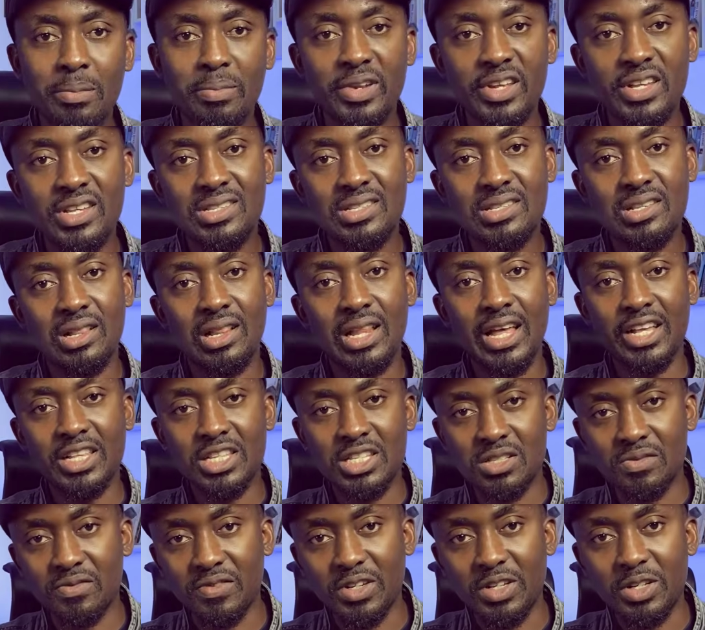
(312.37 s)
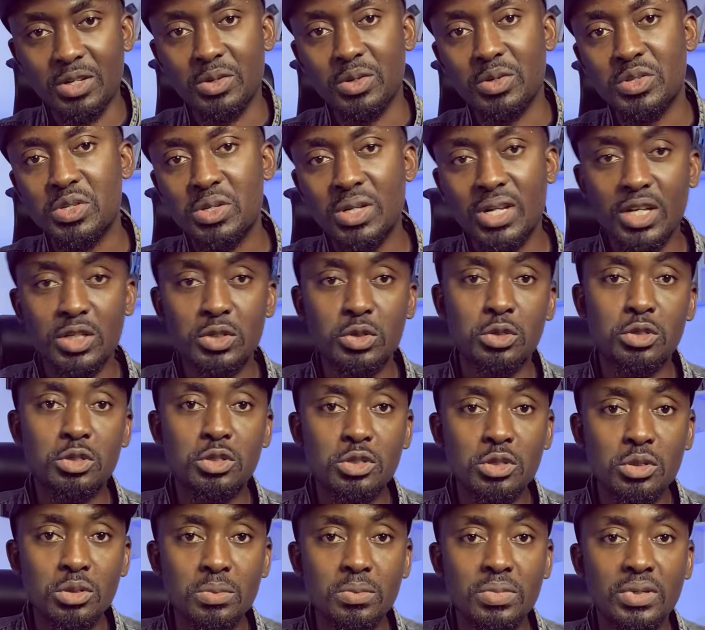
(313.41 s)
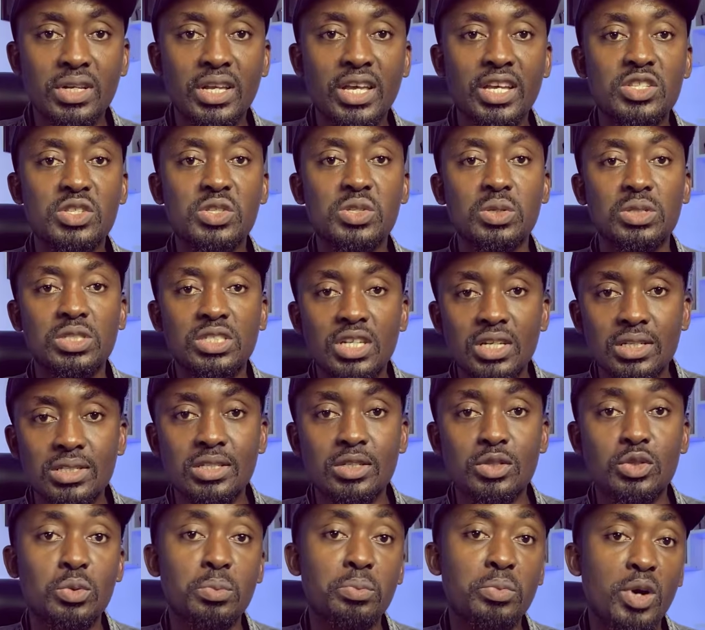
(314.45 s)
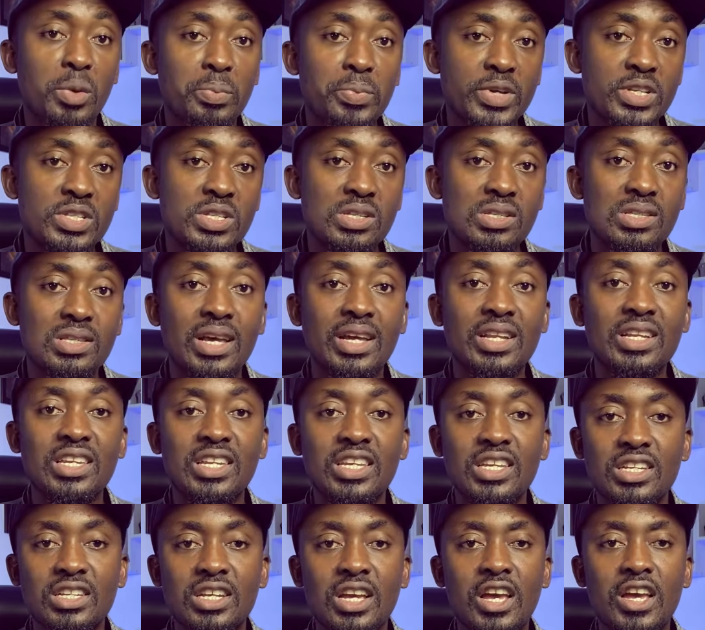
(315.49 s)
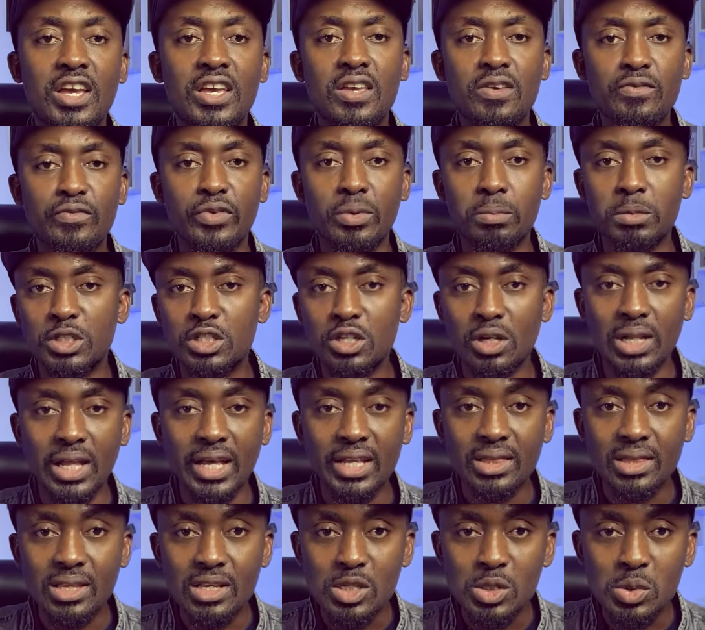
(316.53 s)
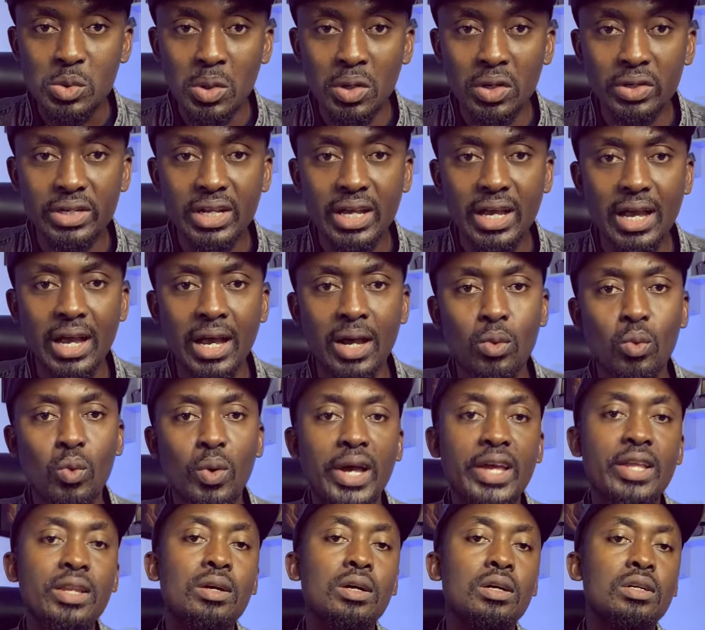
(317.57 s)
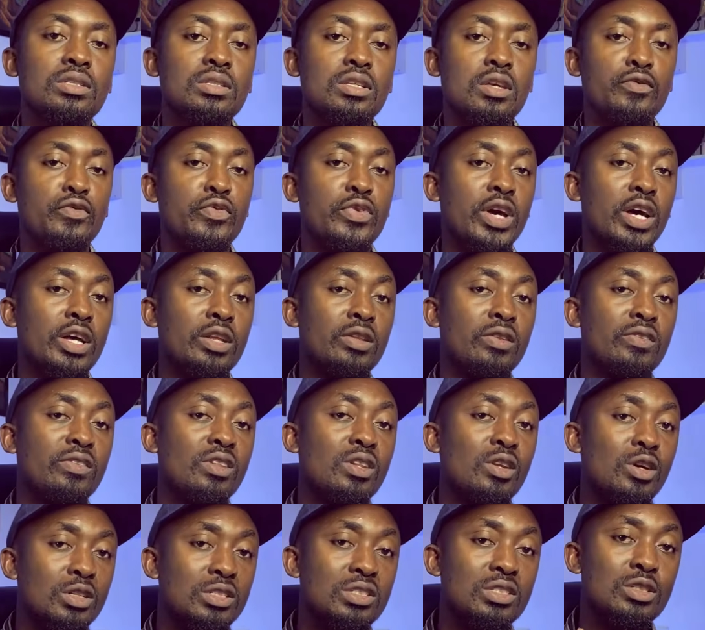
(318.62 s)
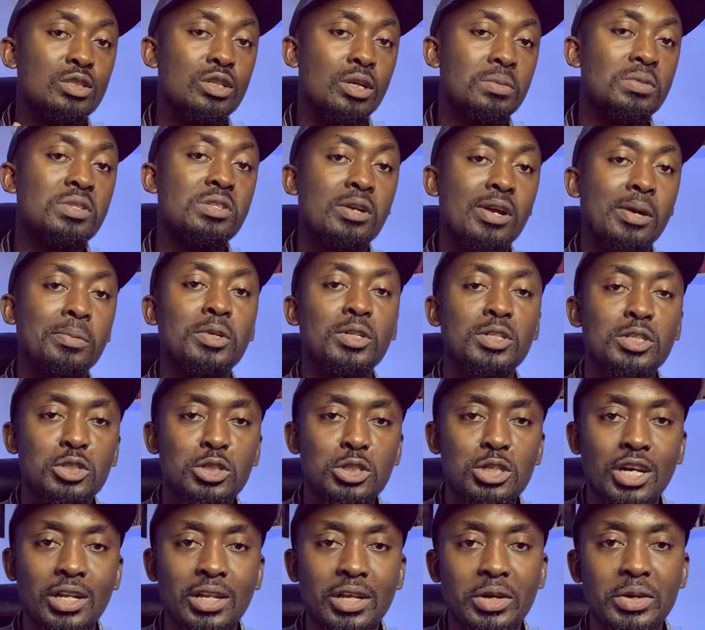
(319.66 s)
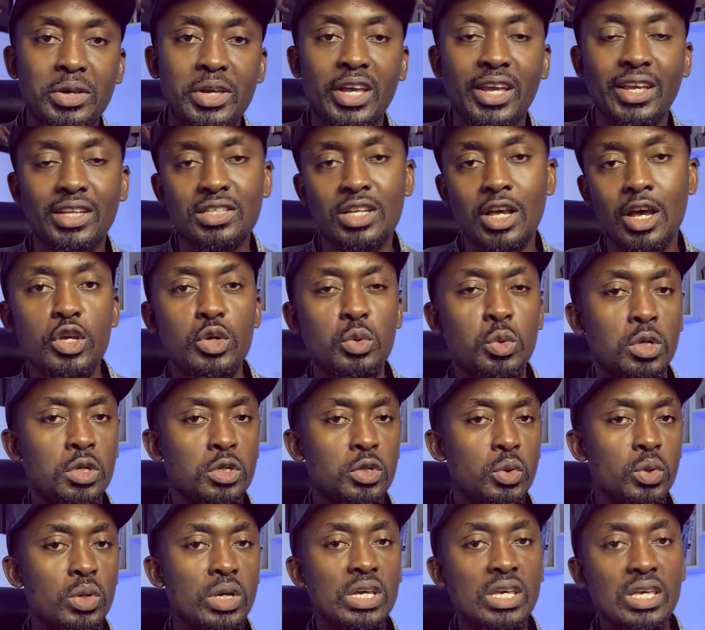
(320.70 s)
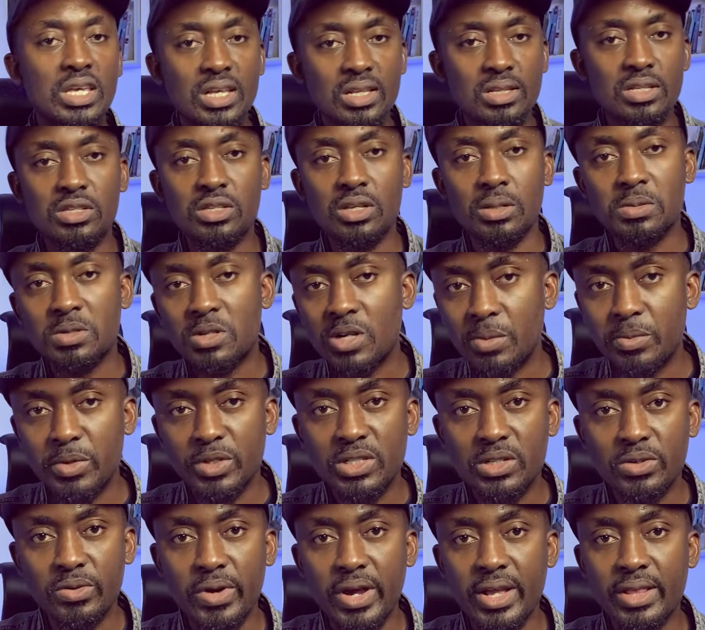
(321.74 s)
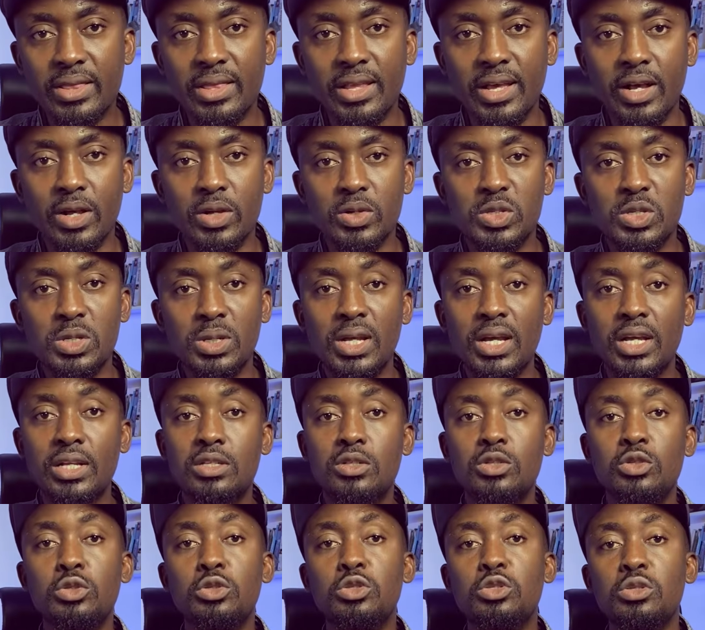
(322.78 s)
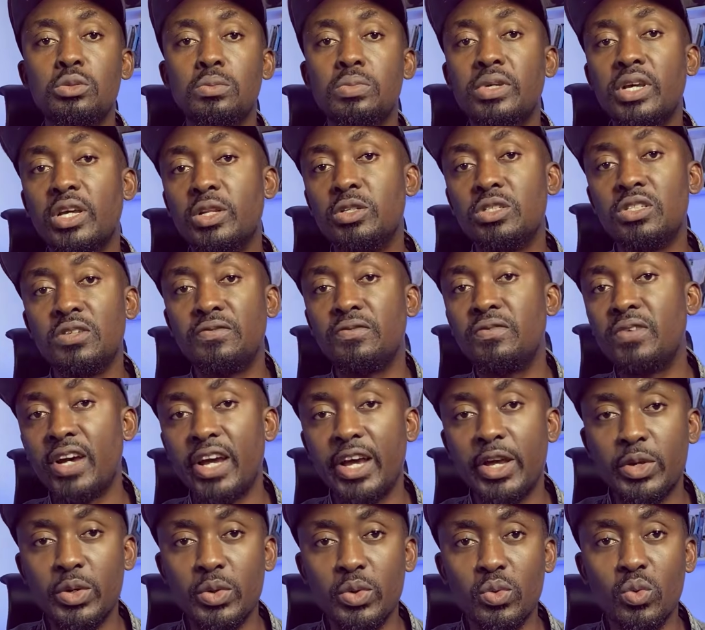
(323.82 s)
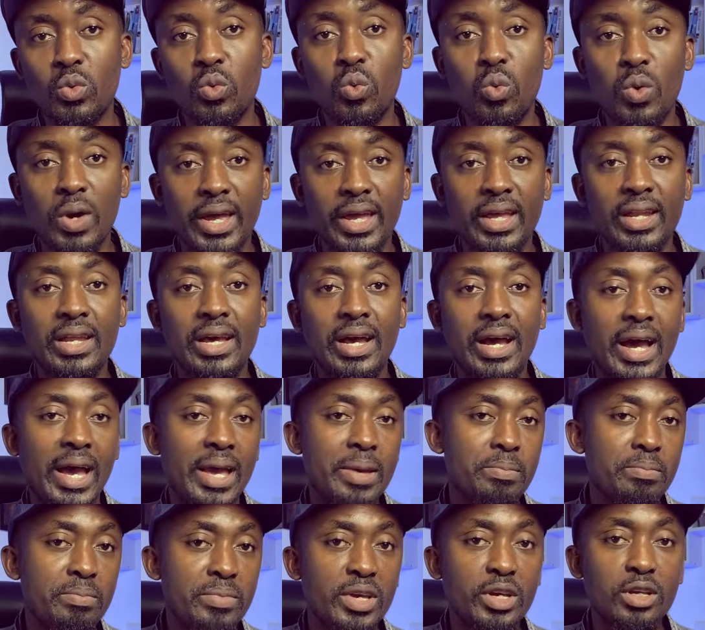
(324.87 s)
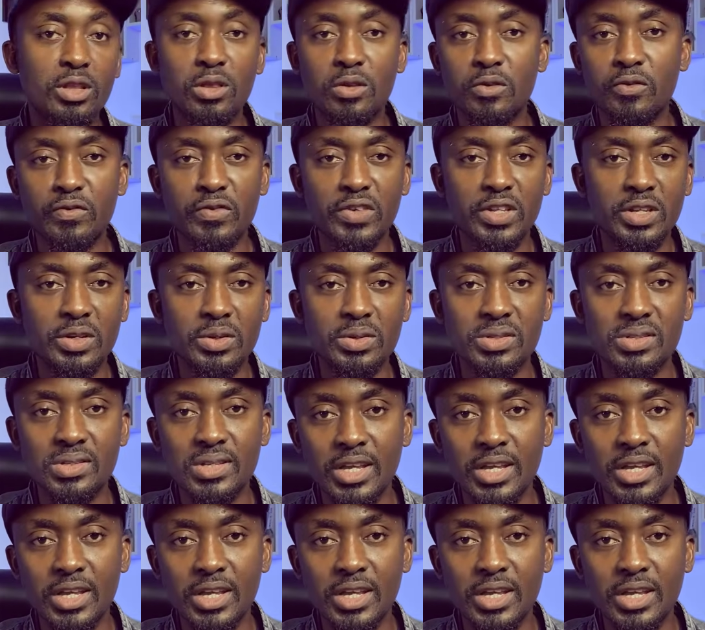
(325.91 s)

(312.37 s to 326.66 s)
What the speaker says: Please like this video so that YouTube can suggest it to more persons that need information like this one. And why not, if you are not subscribed to this channel yet, you want to hit the subscribe button right now so that YouTube can notify you when I make new videos.